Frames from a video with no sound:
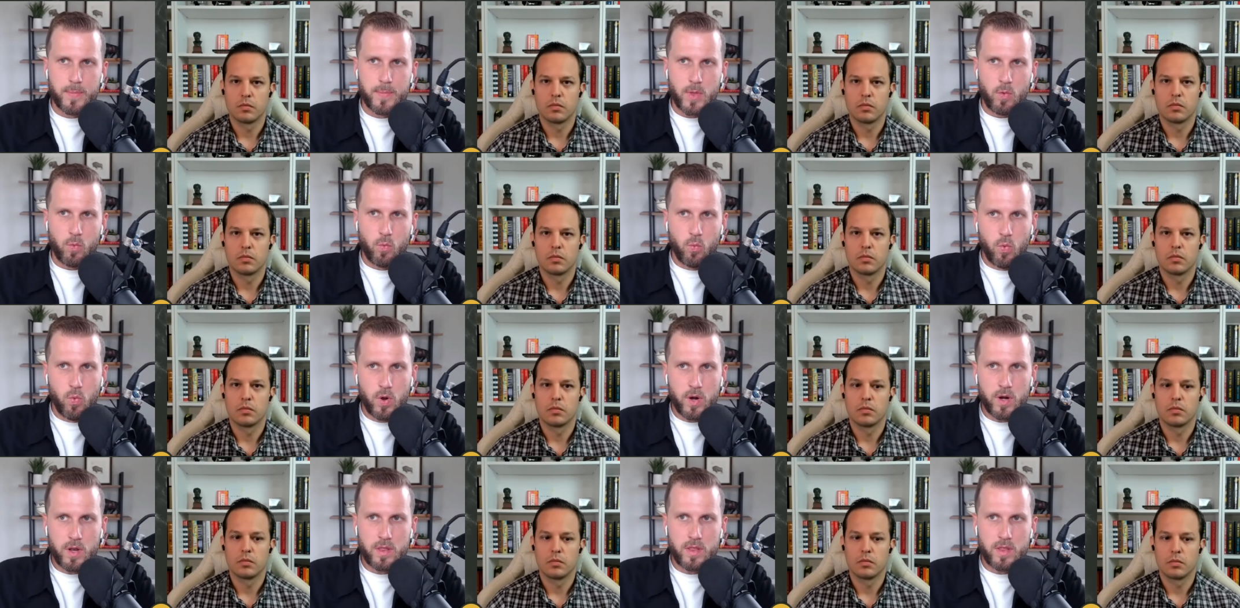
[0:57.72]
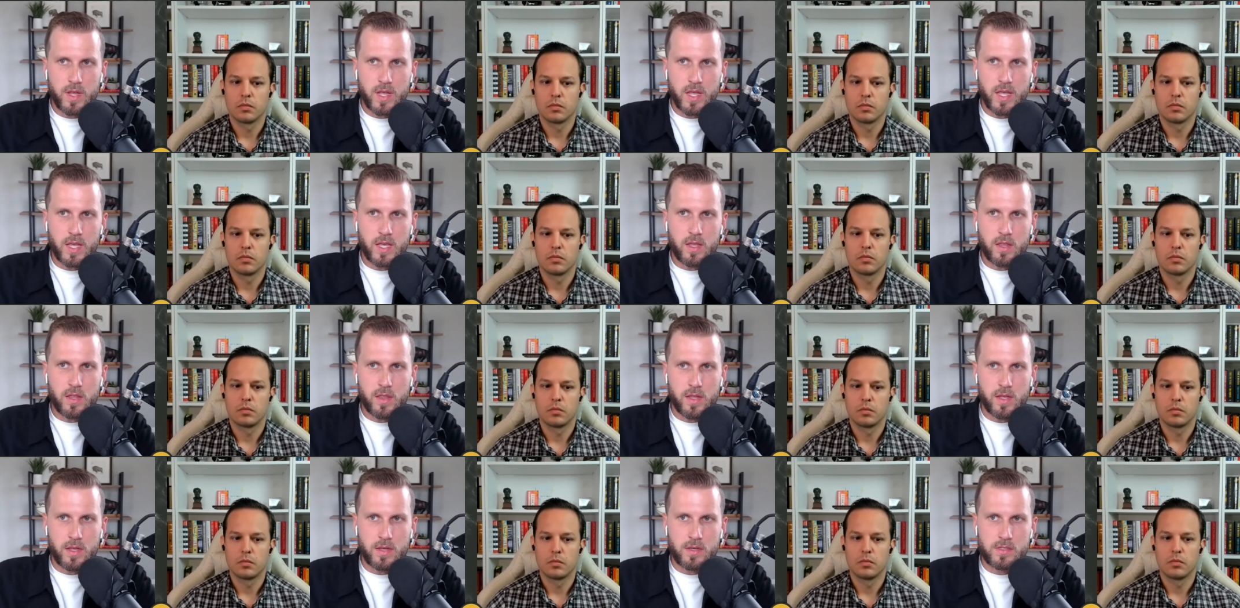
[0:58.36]
Speaker 1: one of the
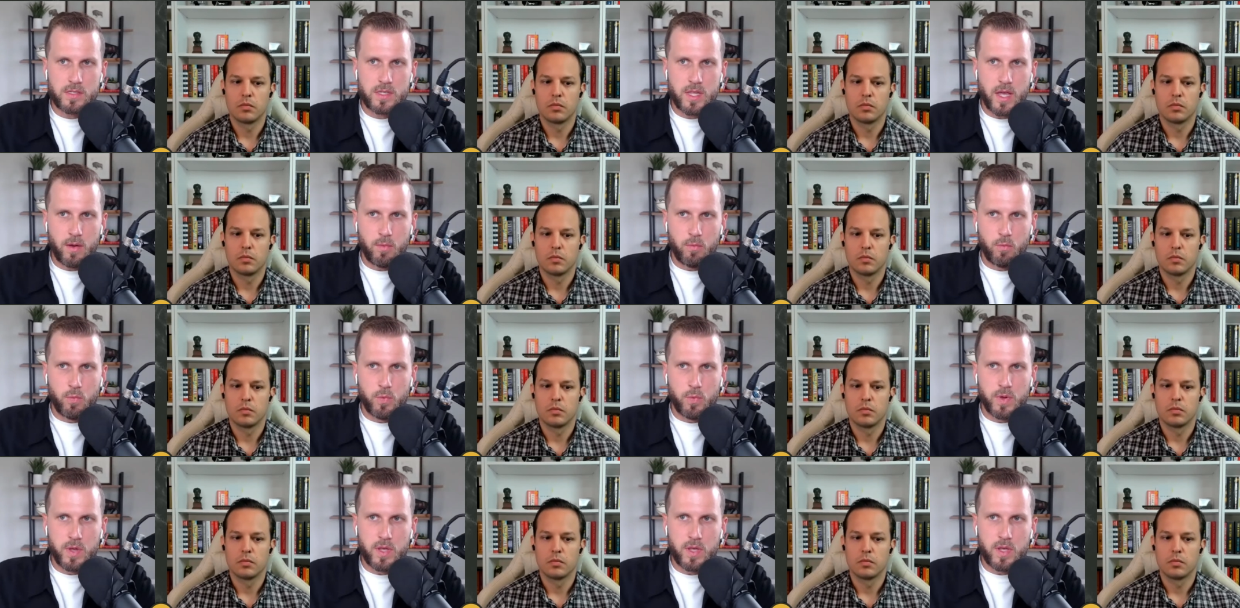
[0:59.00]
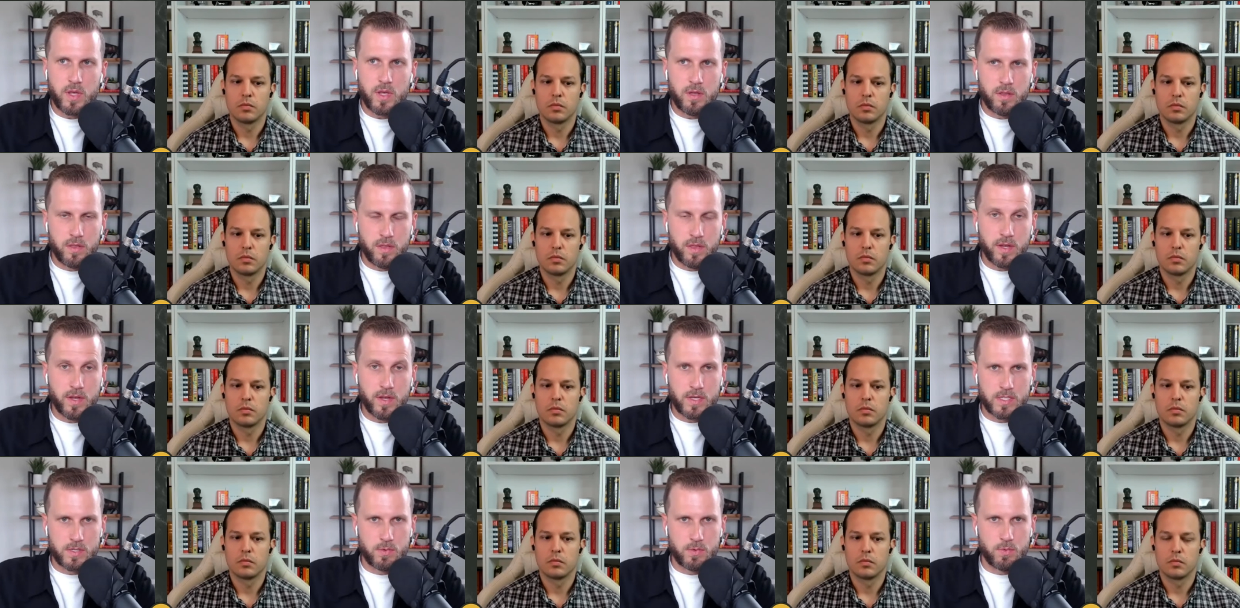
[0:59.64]
key things that we
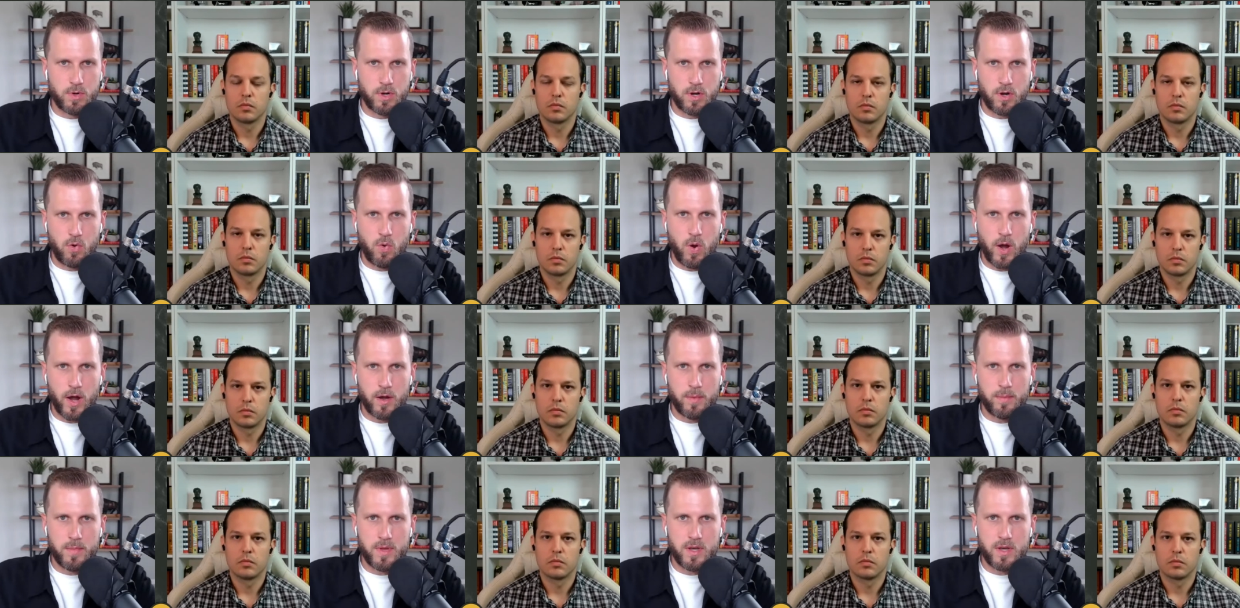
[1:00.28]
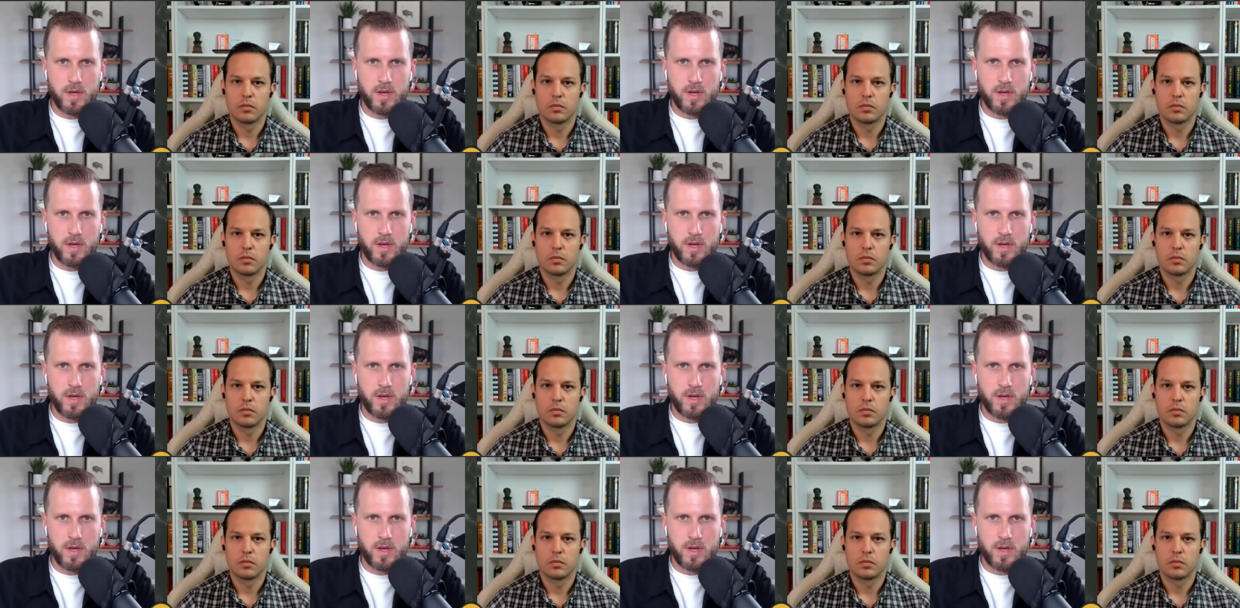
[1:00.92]
think is a requirement